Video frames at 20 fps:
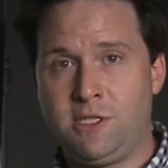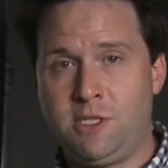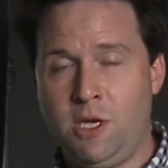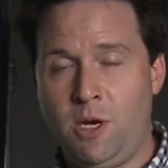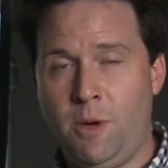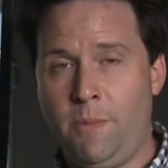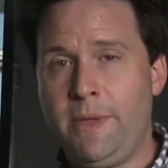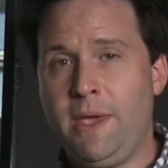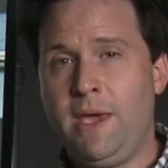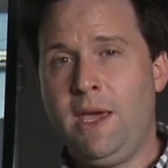
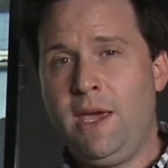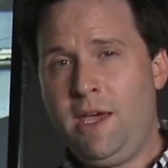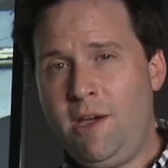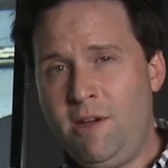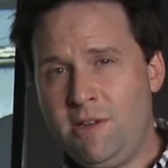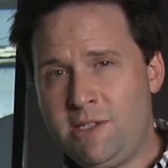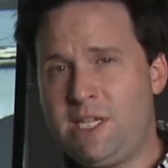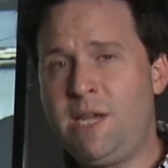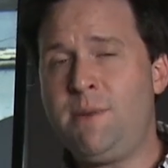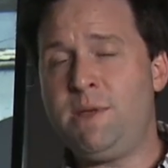So
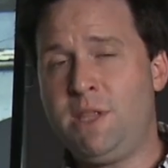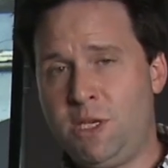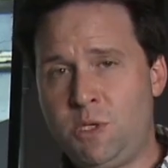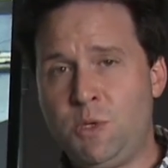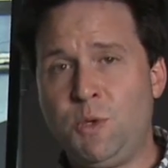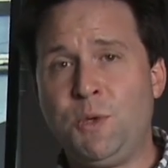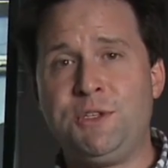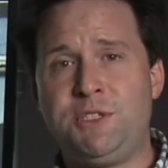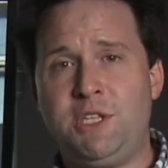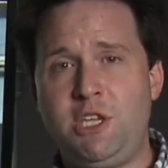here's some of the
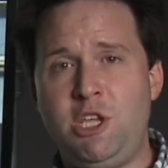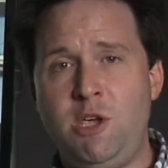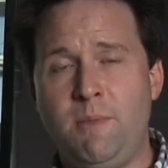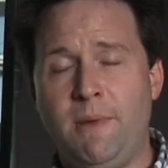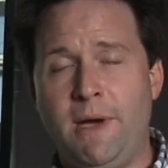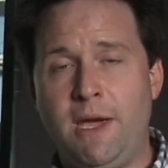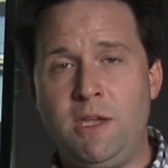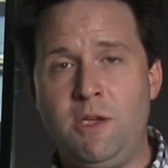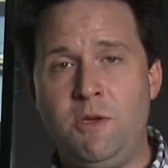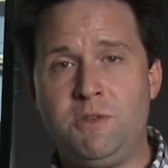tools that you
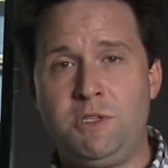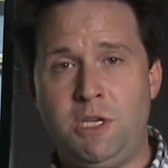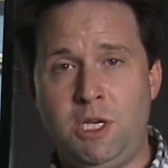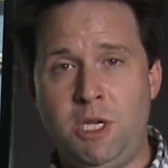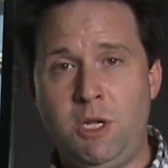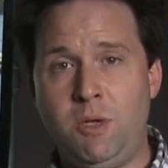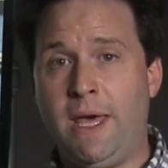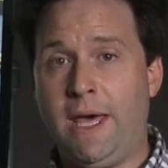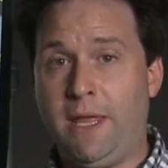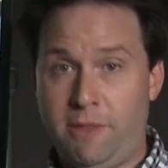might use to
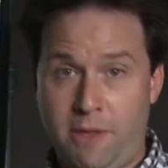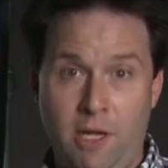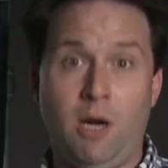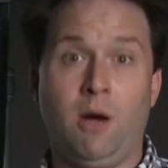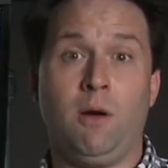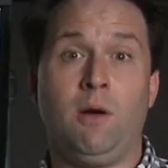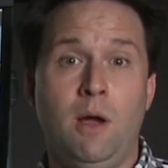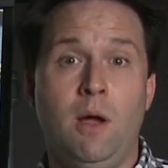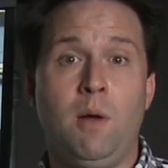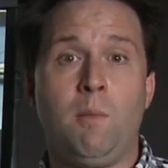do that that
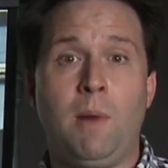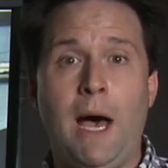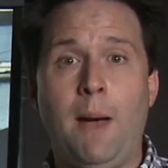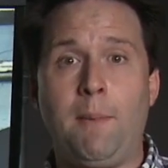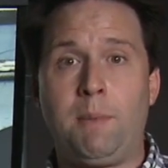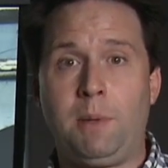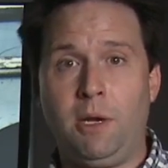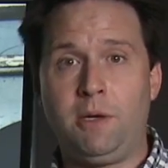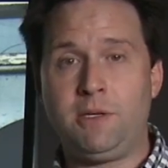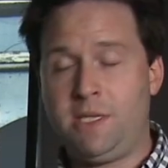are
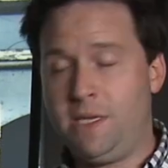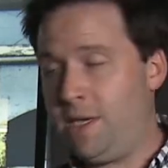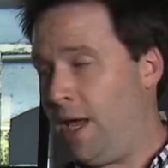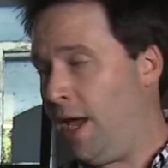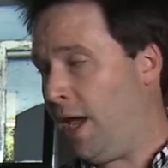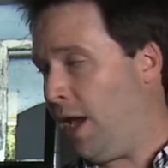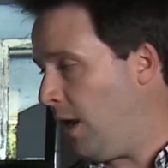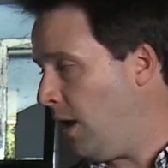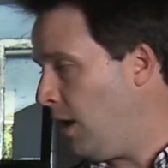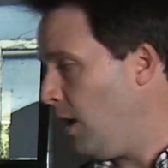popular
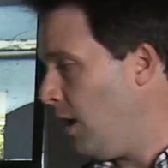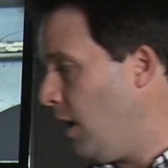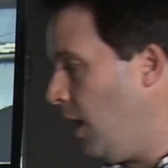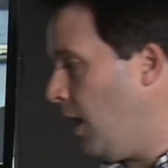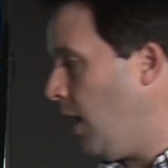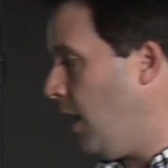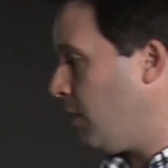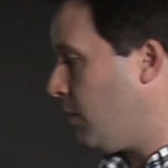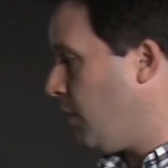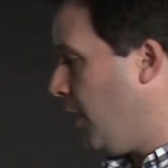today
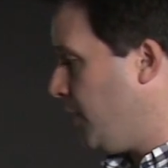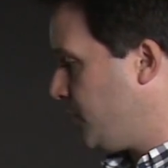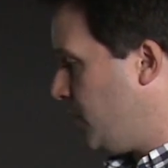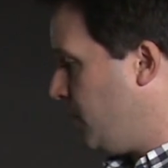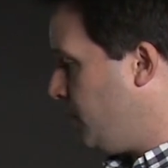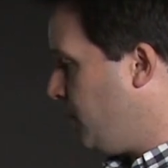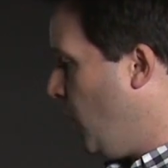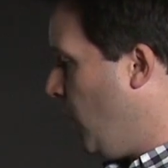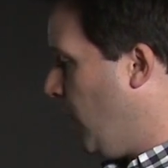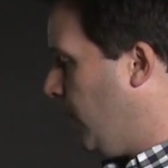uh, across
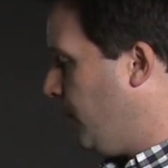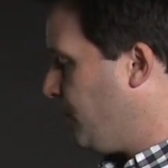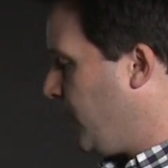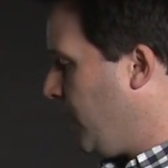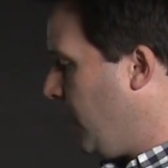the board.